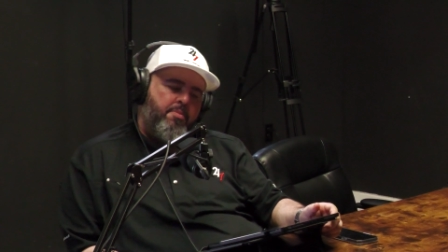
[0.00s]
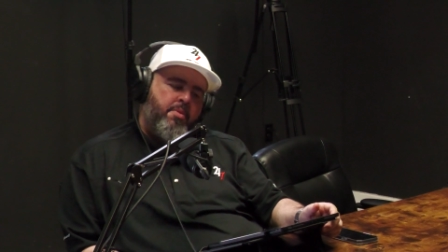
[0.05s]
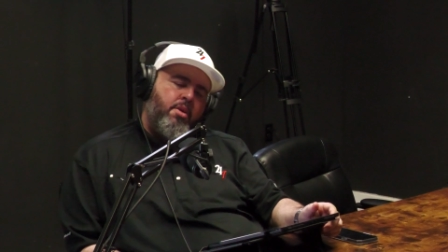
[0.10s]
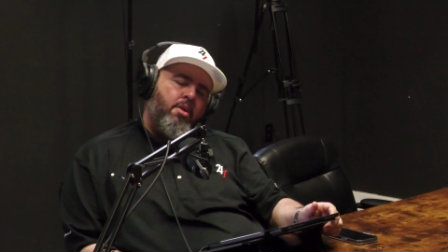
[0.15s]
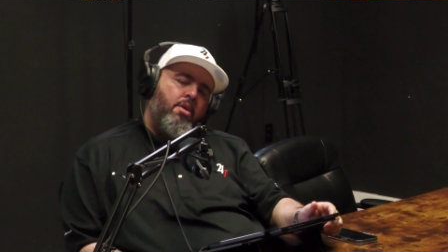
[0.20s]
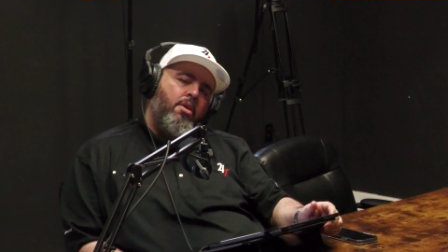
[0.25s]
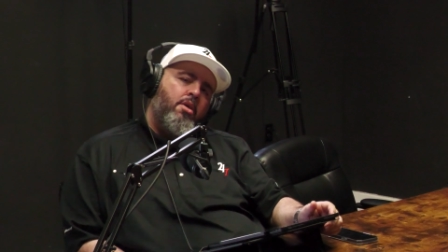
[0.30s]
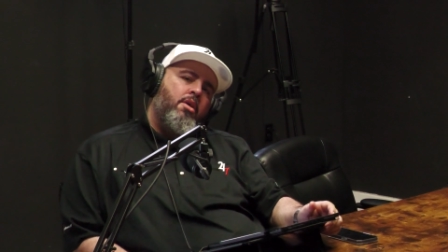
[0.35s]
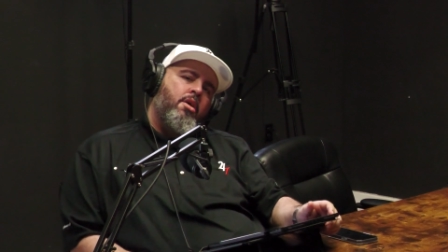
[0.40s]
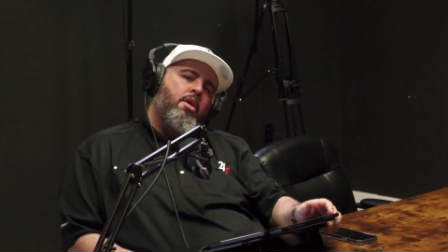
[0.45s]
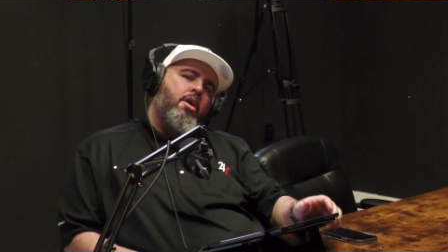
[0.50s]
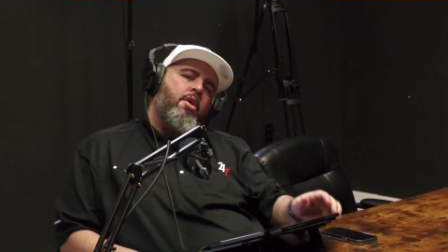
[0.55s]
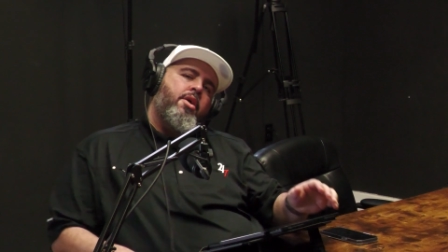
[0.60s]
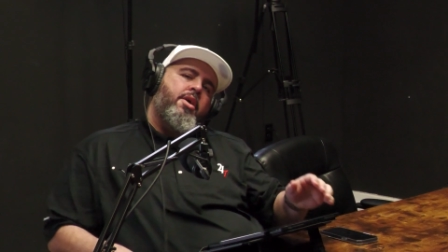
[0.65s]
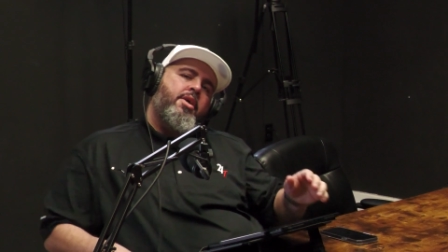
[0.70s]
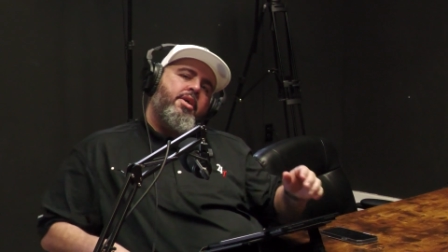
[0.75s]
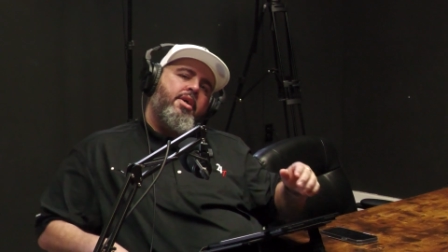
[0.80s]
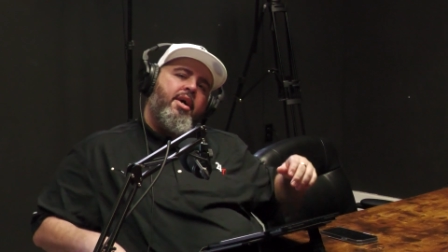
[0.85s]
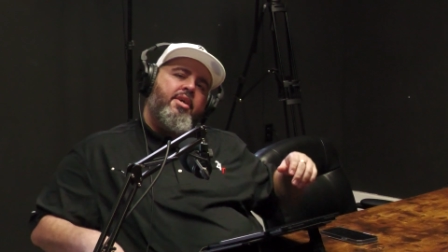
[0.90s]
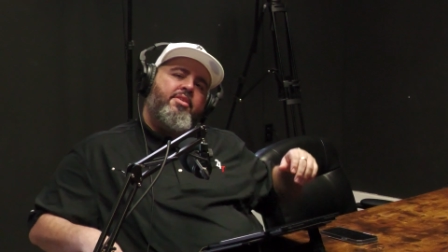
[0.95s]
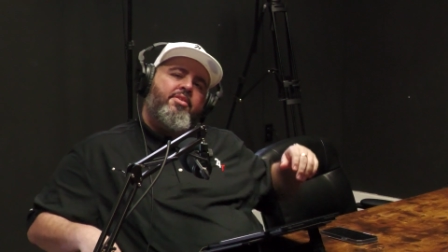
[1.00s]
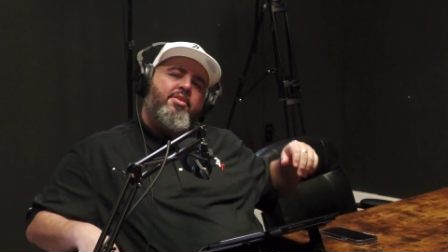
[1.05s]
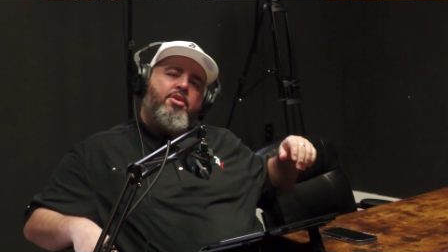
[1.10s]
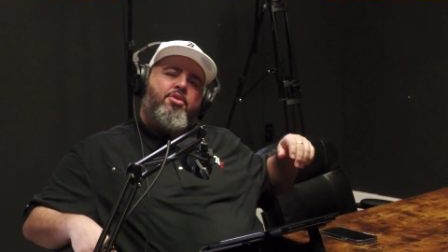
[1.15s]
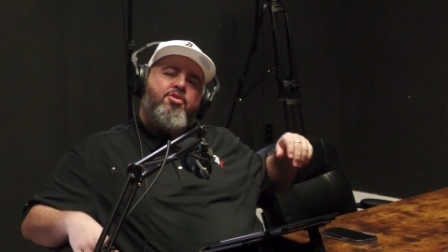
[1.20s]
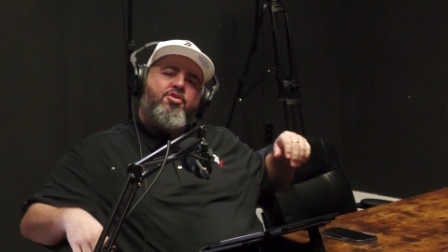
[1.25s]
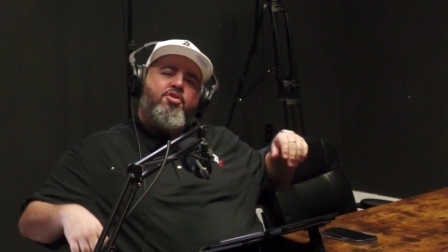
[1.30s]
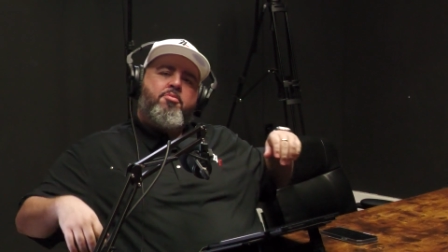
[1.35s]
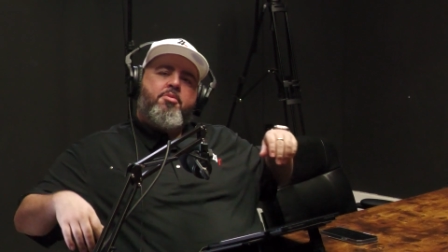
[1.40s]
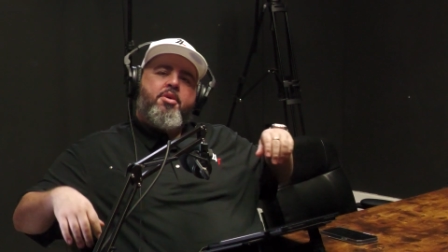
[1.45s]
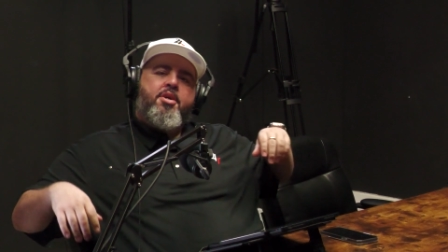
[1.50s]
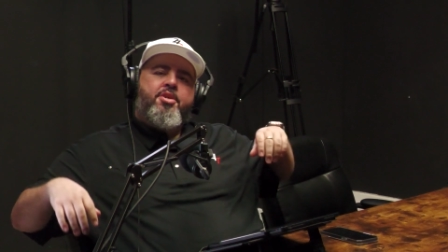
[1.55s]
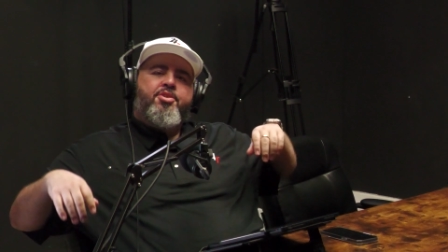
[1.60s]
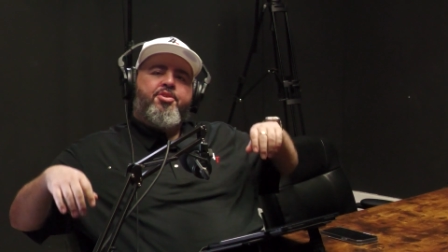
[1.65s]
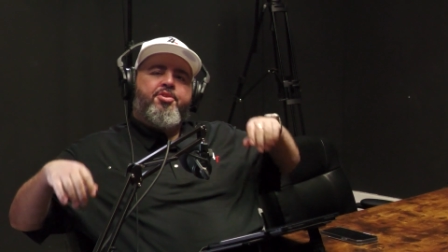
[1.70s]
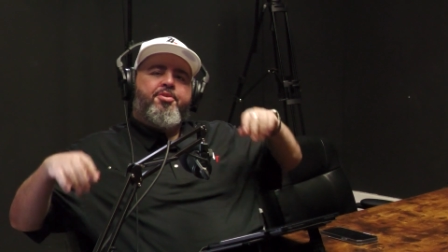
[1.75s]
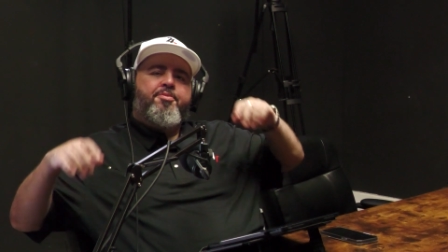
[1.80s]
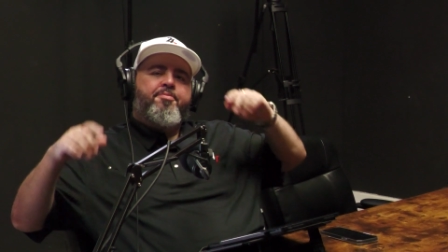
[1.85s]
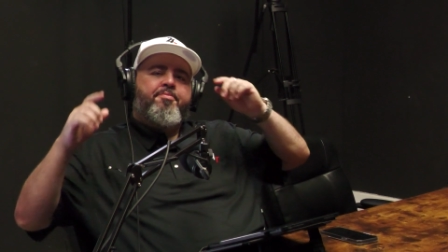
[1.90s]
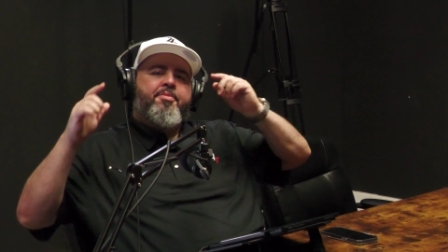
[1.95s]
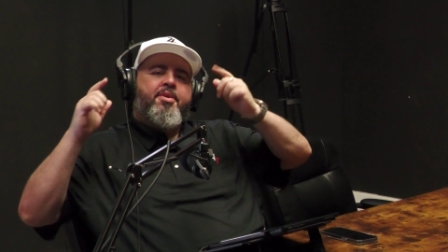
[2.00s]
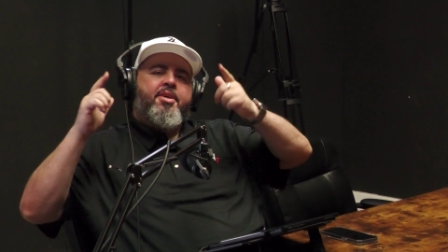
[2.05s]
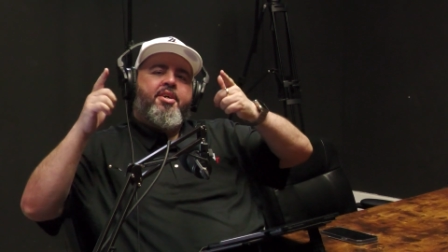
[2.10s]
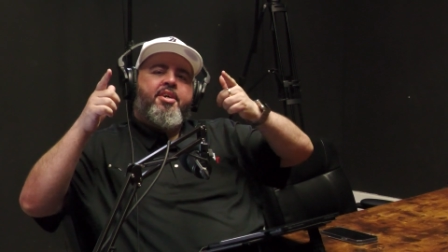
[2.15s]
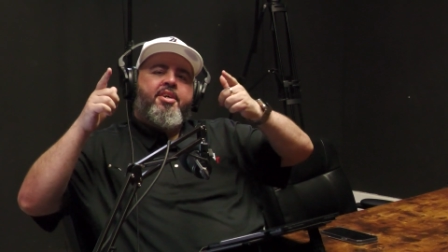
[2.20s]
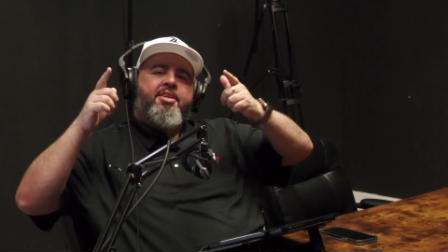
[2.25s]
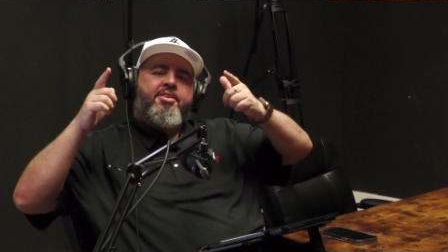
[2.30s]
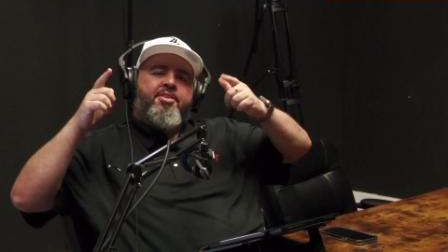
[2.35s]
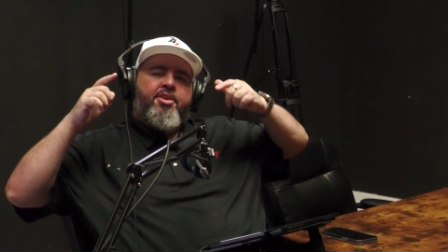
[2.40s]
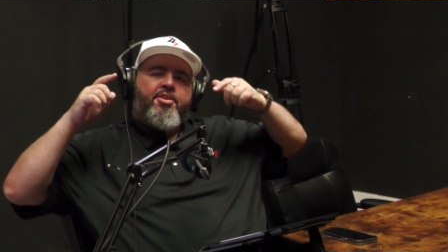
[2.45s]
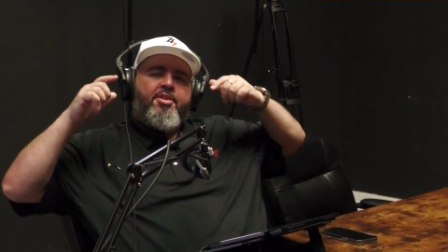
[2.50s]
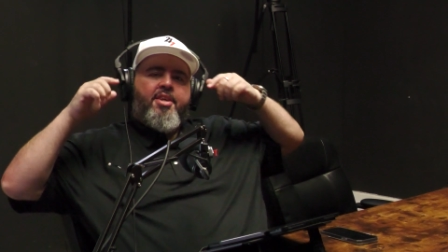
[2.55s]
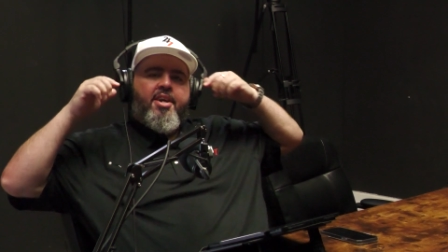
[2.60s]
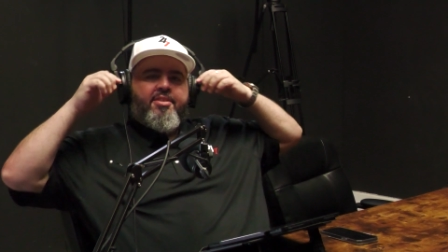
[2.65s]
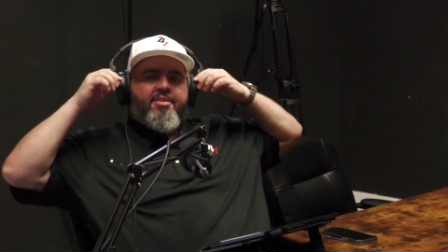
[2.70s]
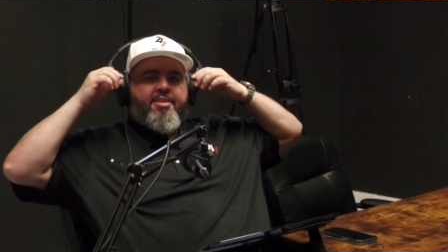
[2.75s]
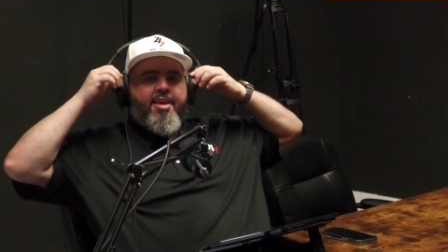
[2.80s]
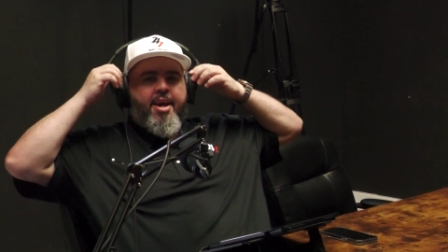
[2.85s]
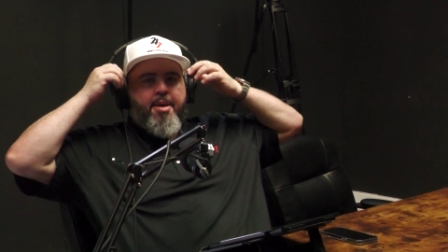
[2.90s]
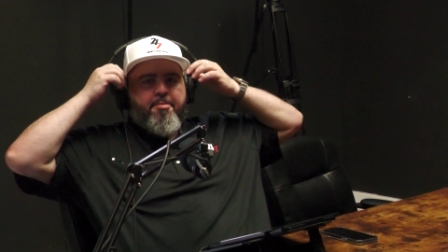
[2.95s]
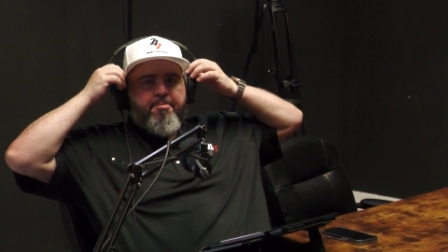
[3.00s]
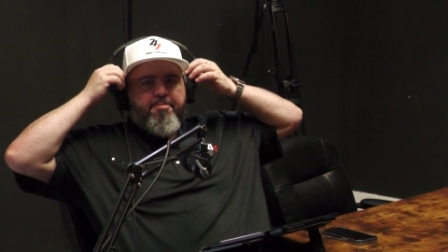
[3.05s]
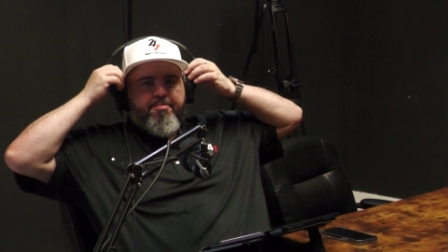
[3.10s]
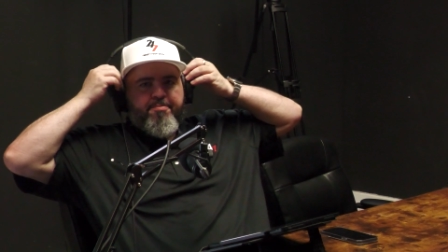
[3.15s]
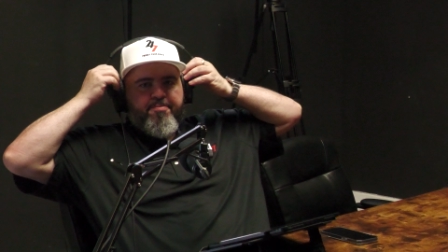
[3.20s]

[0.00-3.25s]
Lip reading: All right, guys. Thank you so much. Till next time.